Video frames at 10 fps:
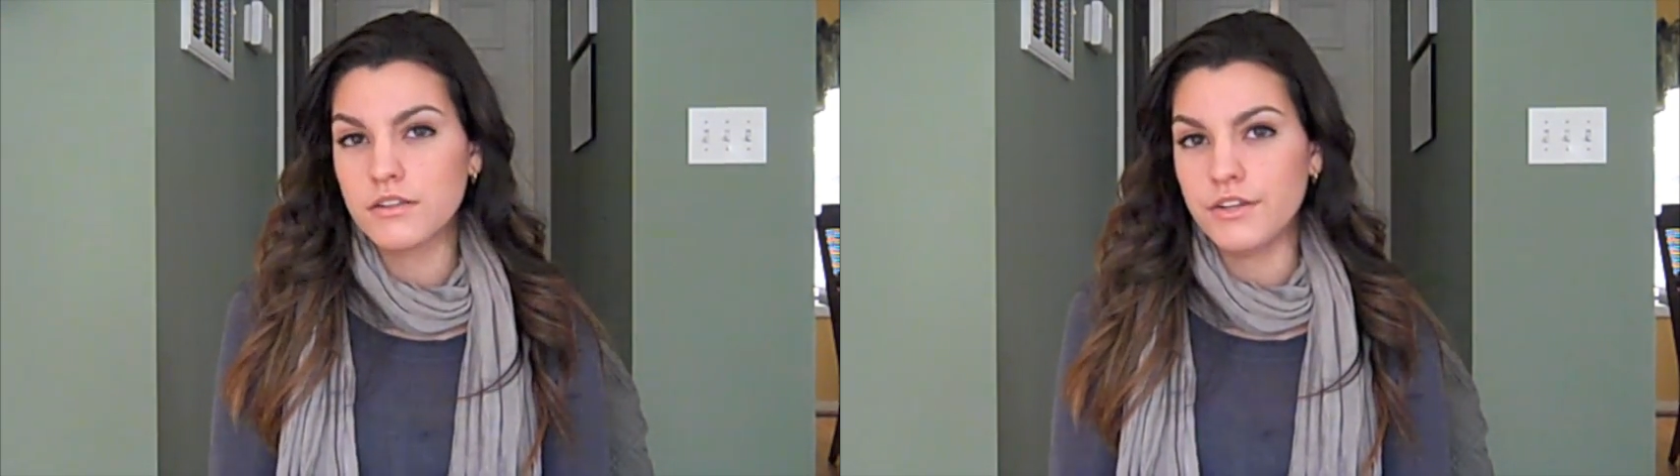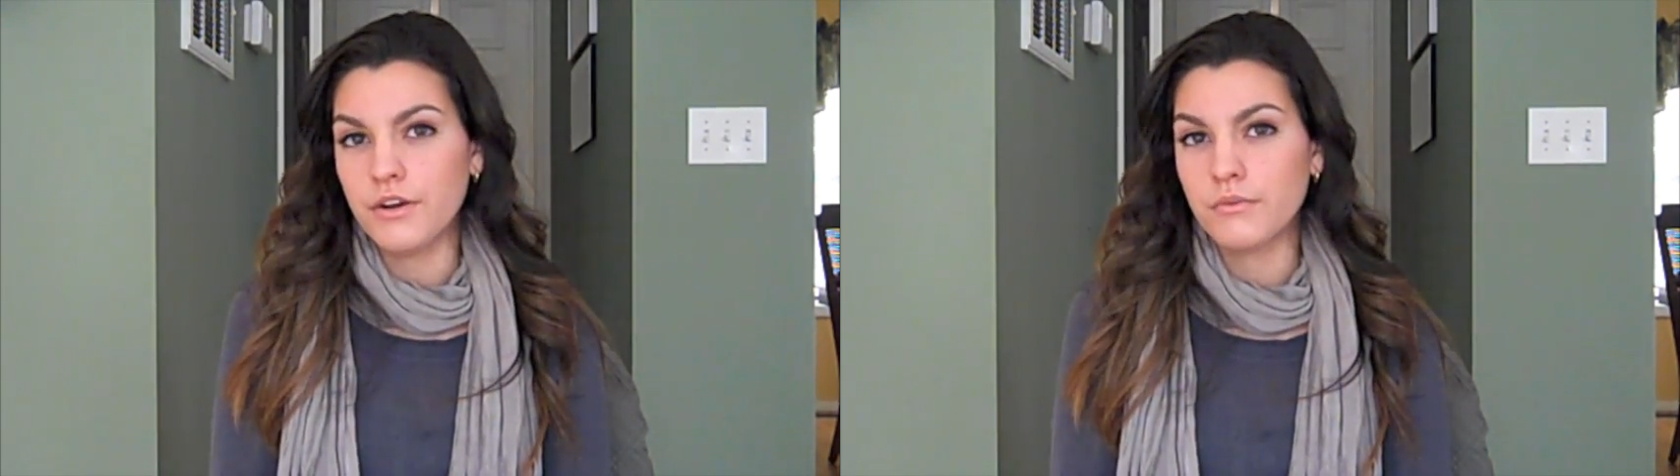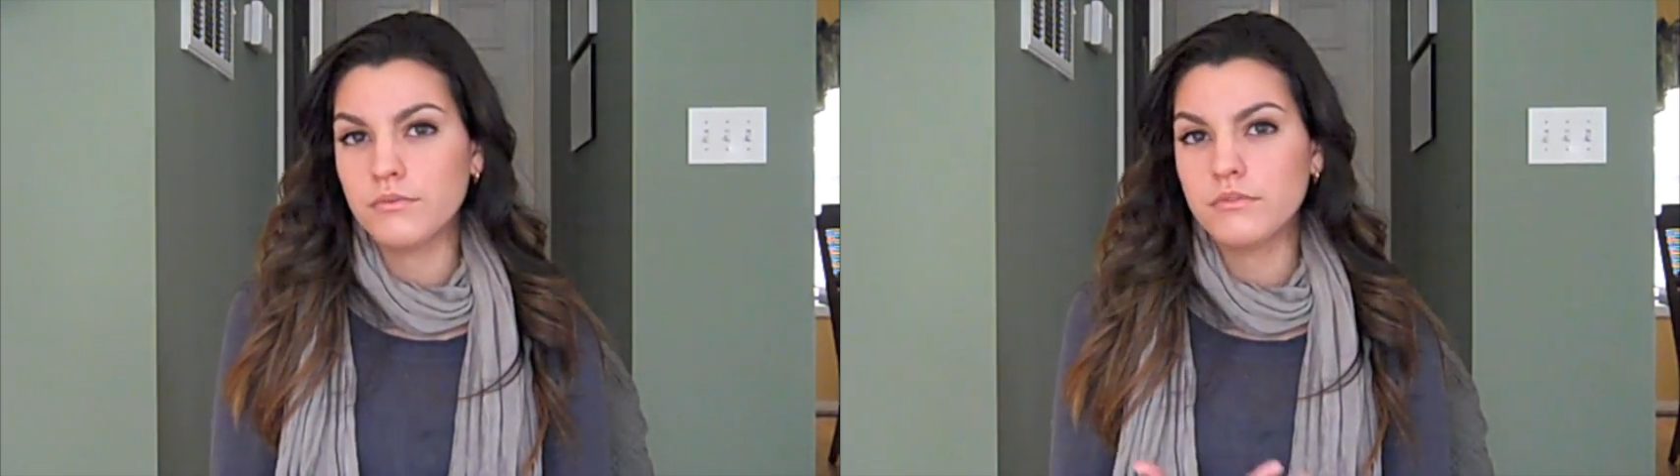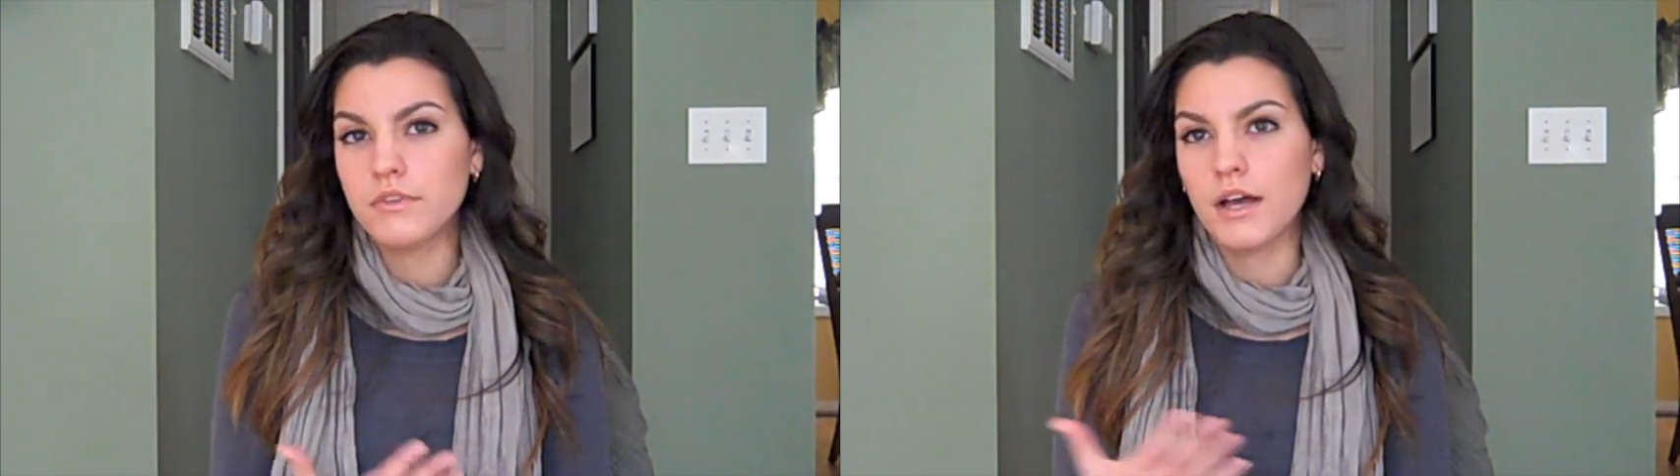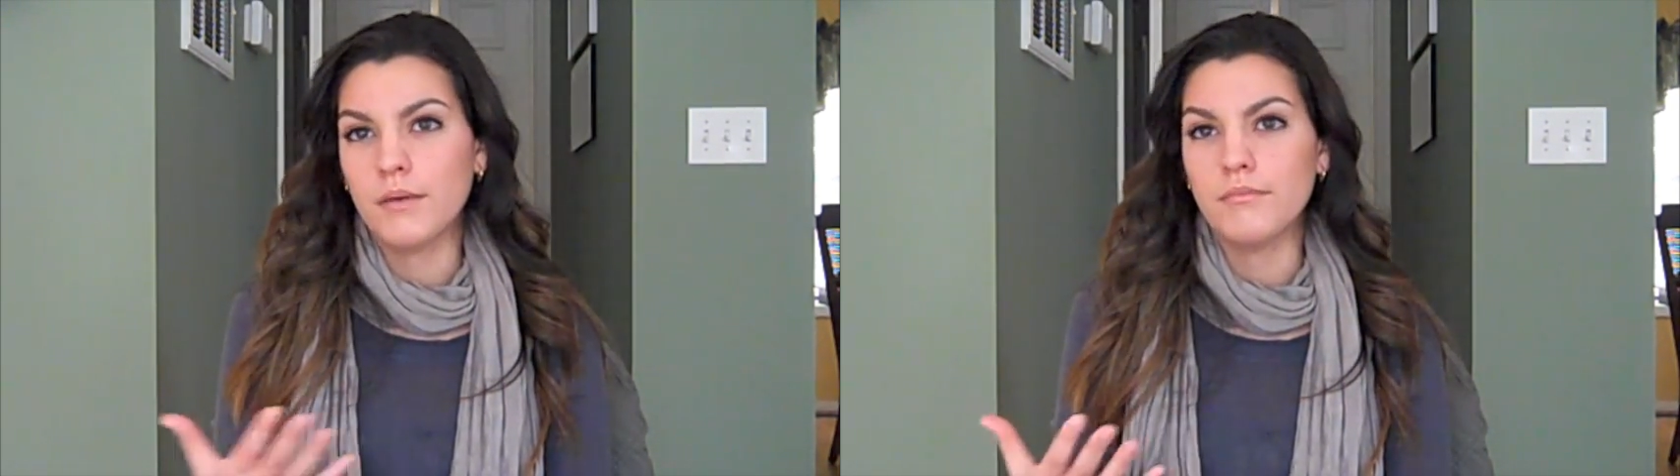you know.
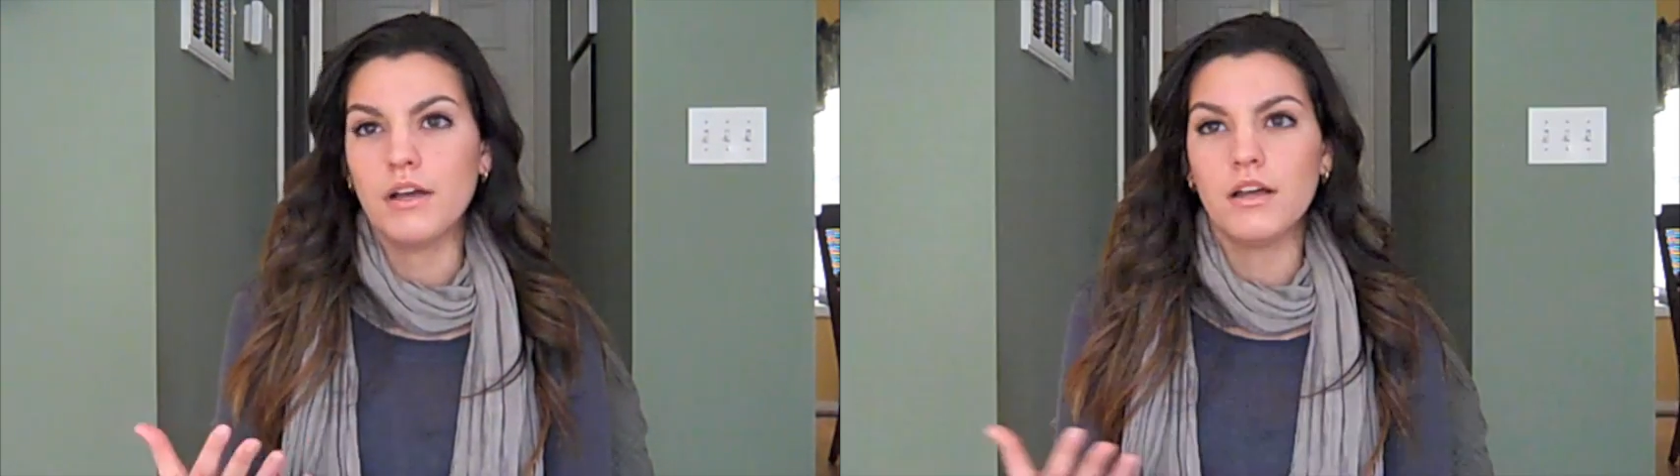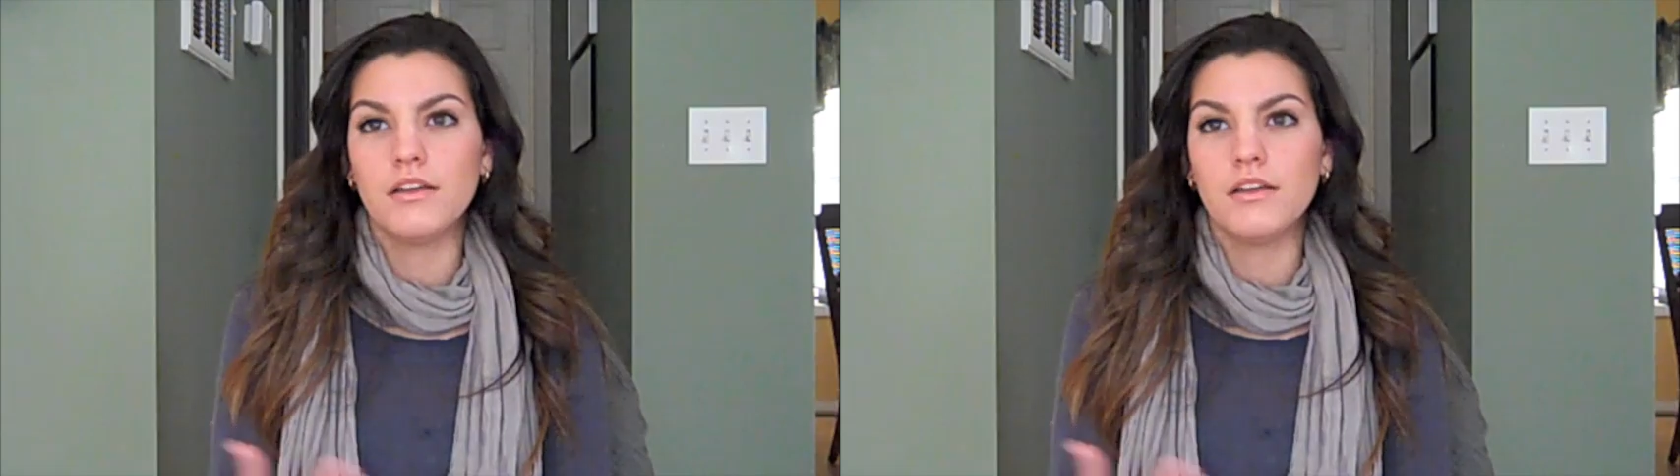Um,